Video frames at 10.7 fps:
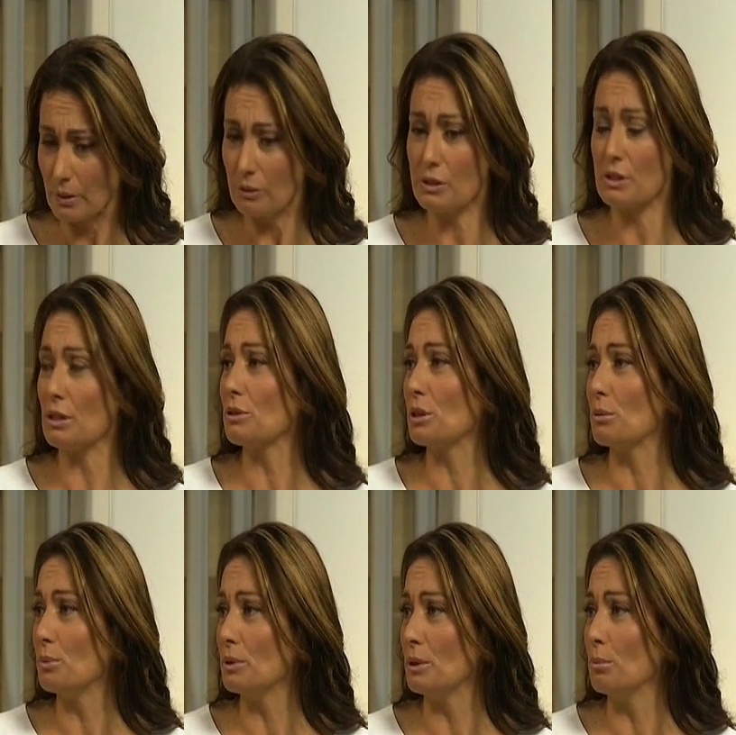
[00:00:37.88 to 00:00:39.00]
just
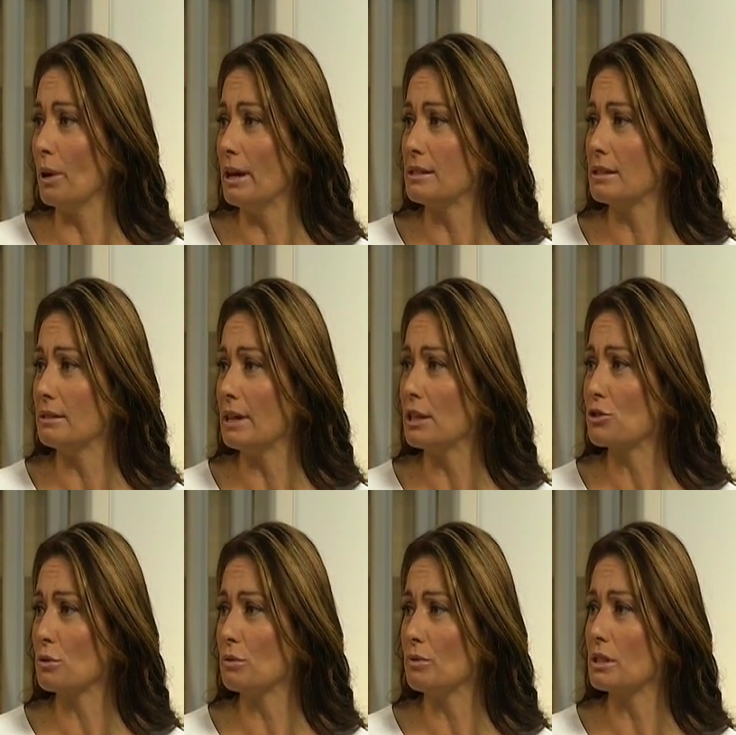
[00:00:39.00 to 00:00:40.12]
the brazen
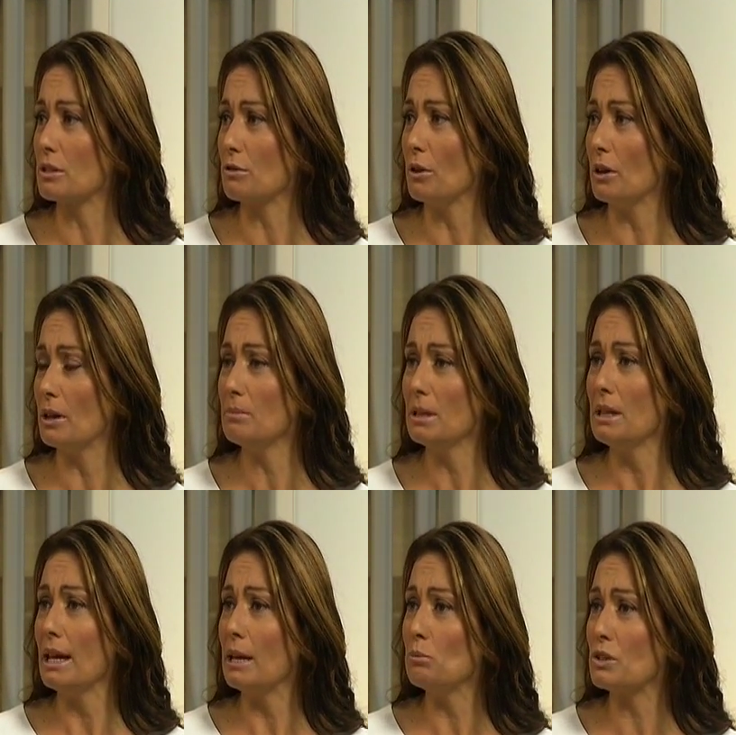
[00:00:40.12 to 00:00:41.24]
nature of this crime,
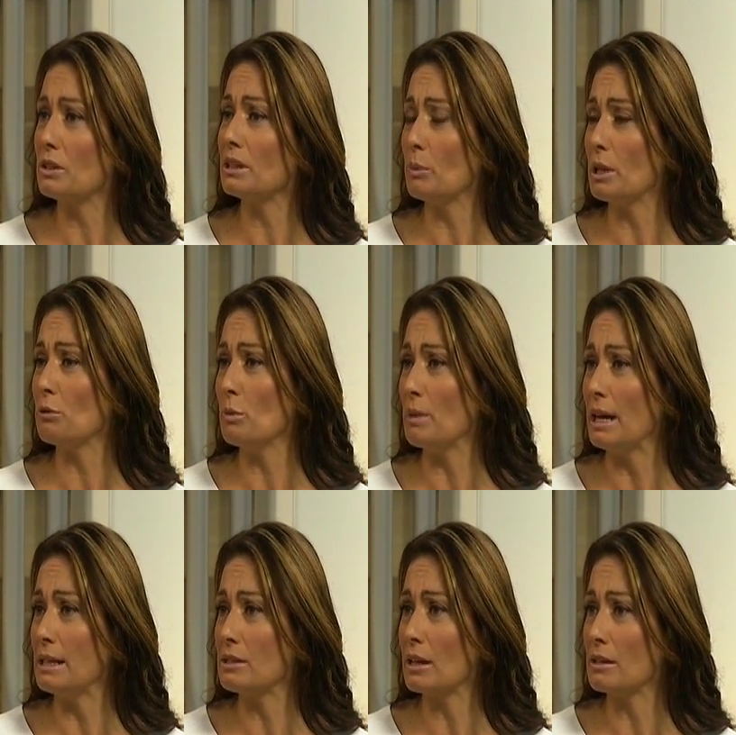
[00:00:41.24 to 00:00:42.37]
and certainly when it
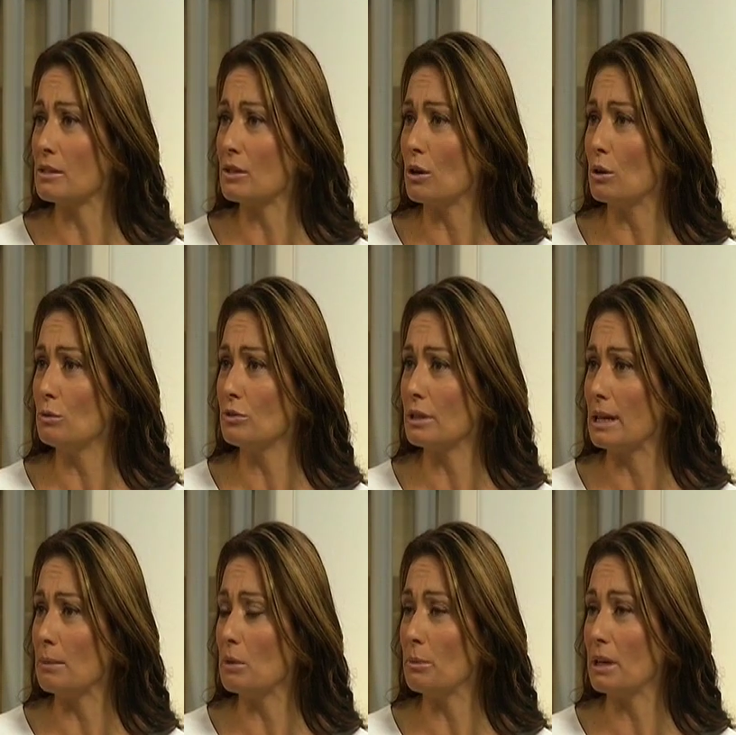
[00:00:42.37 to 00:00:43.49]
remained unsolved,
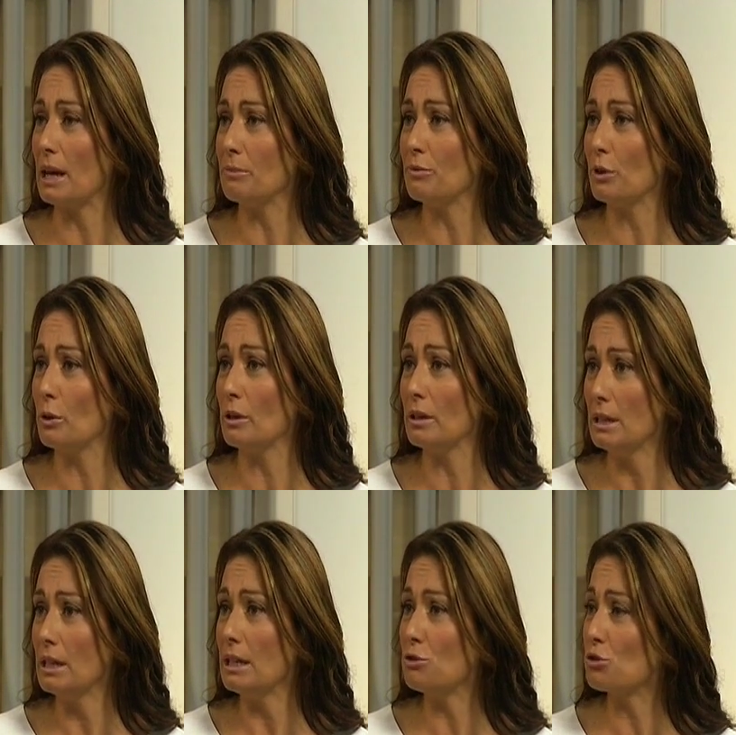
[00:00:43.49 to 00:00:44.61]
I became further
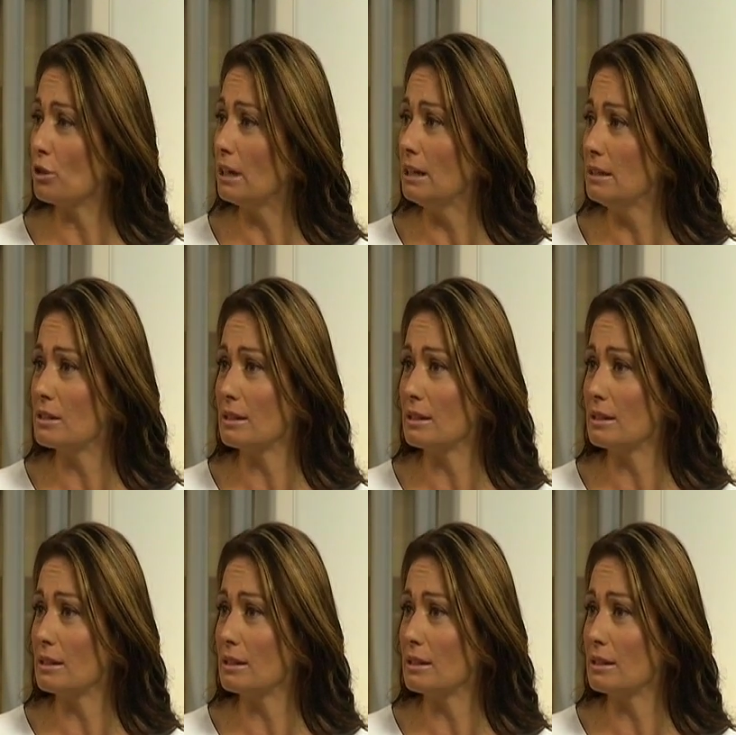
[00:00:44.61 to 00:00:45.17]
intrigued.